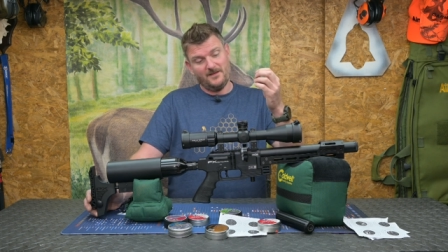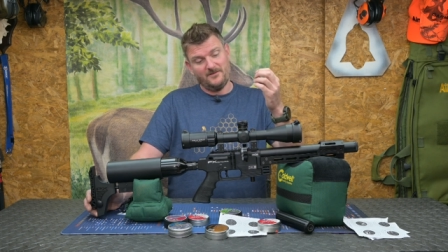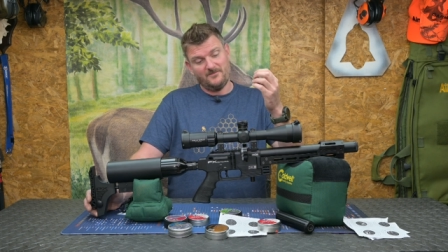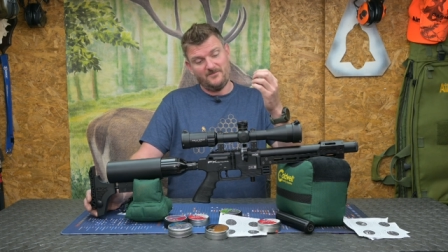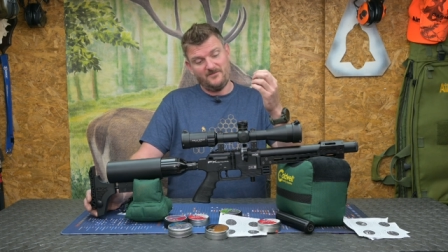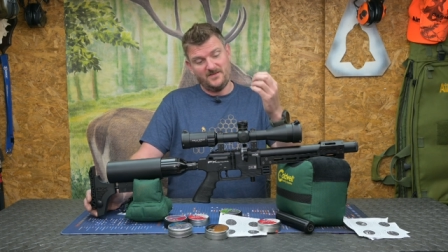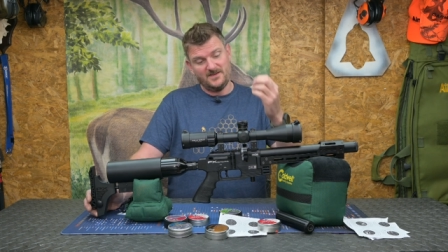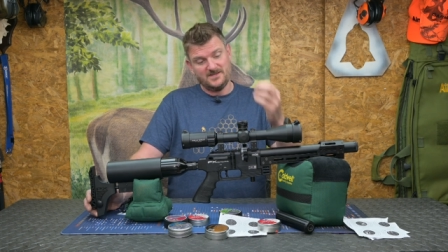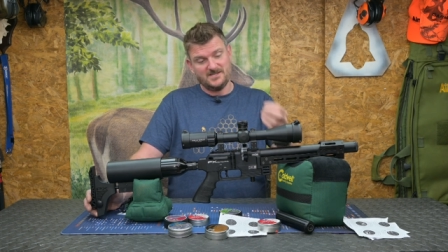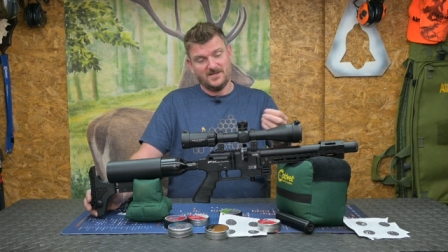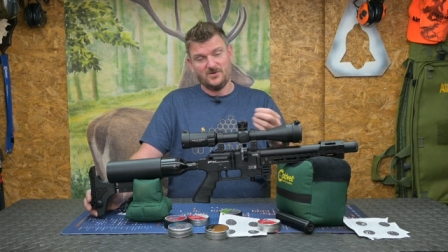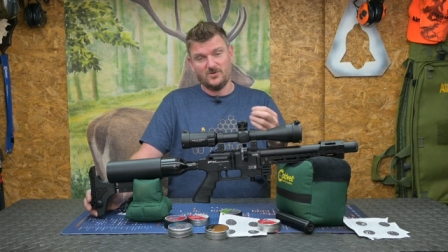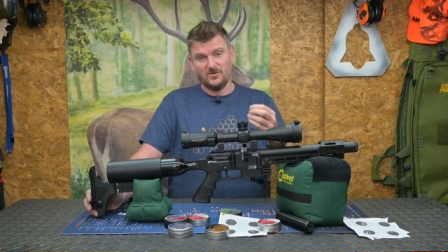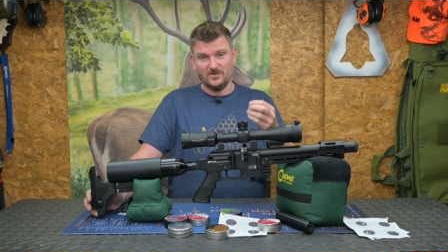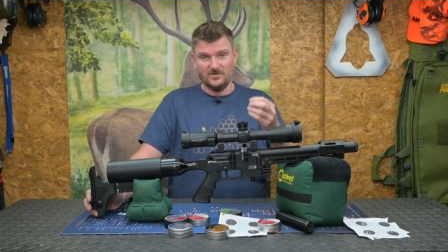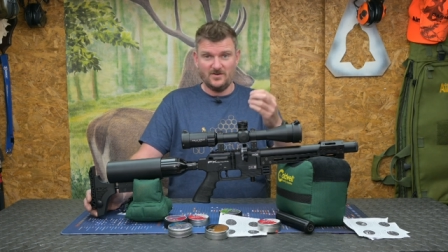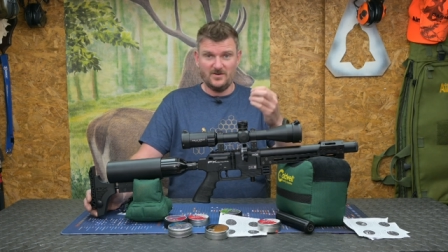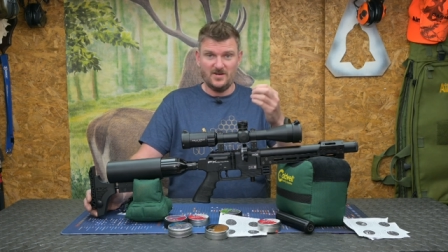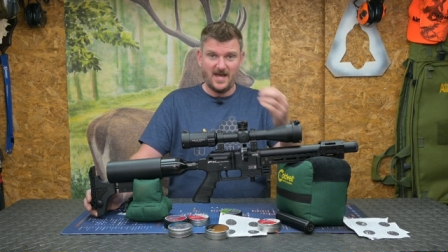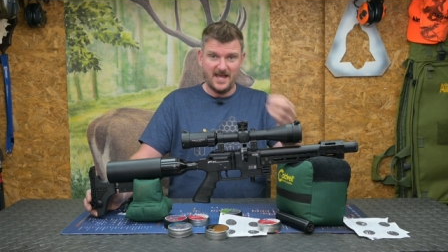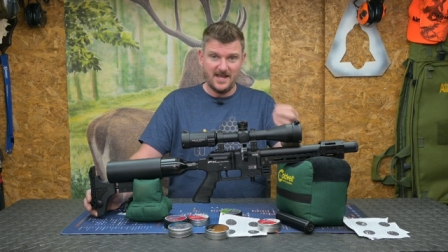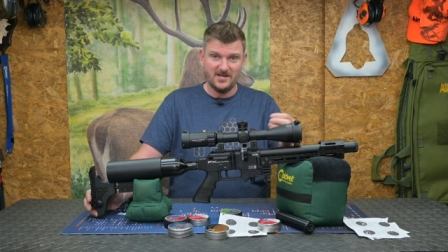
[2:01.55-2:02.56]
physical
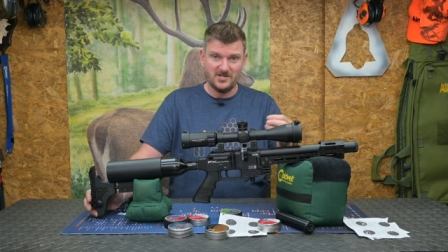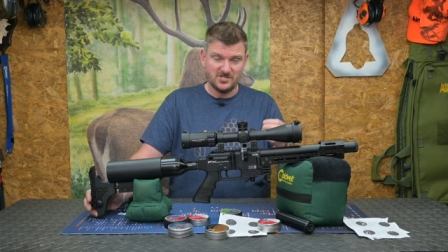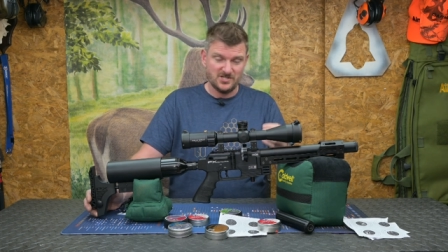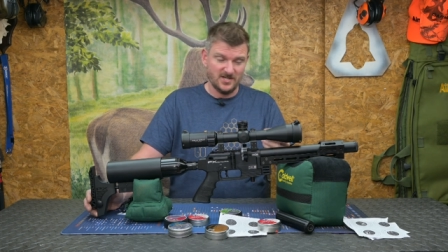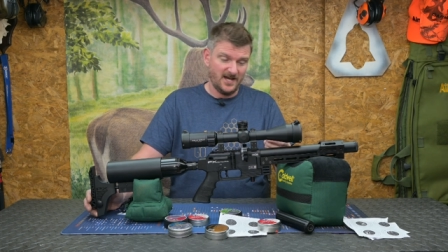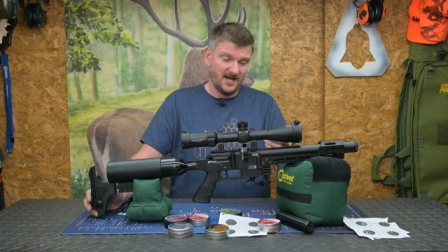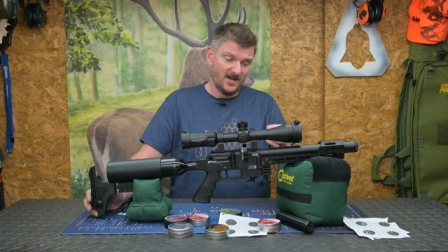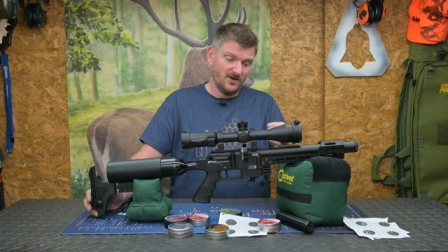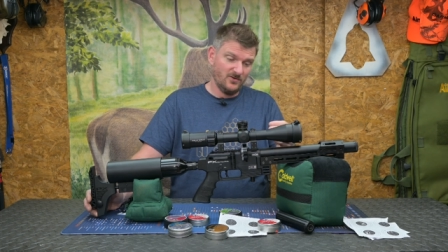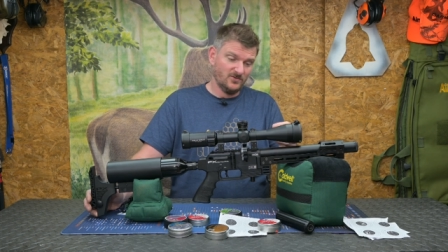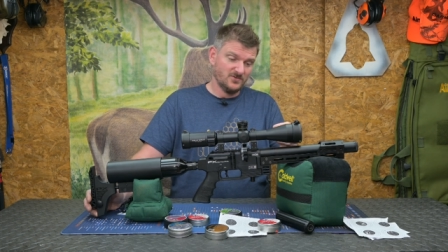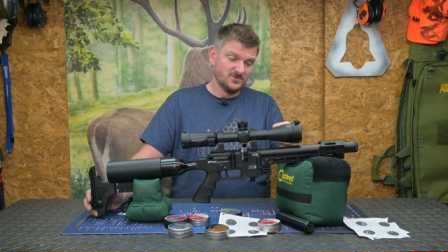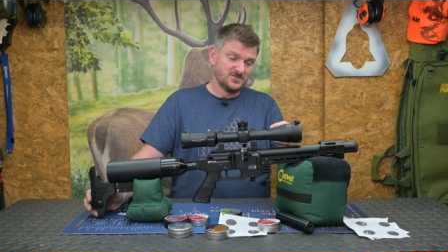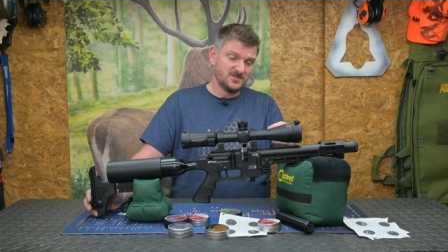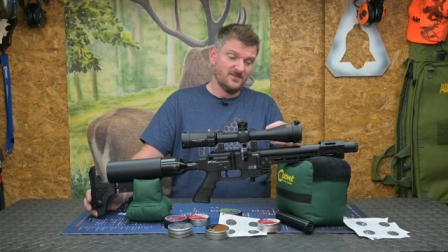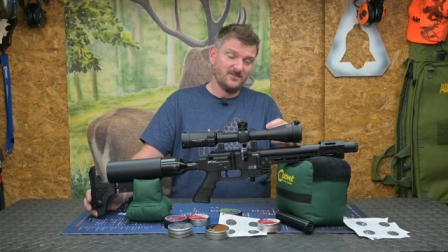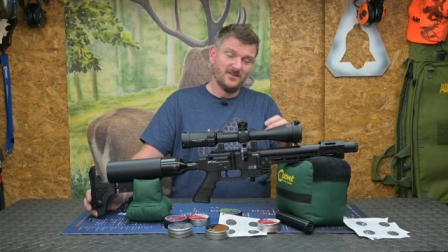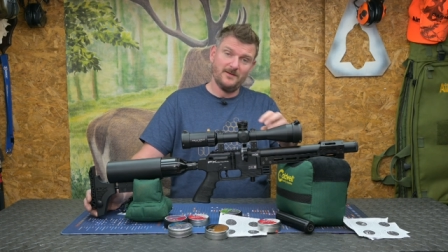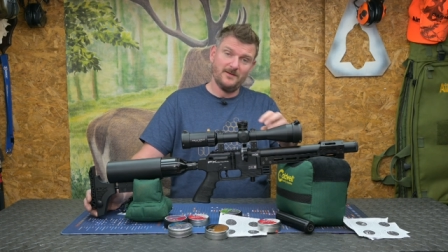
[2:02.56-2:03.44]
nature and also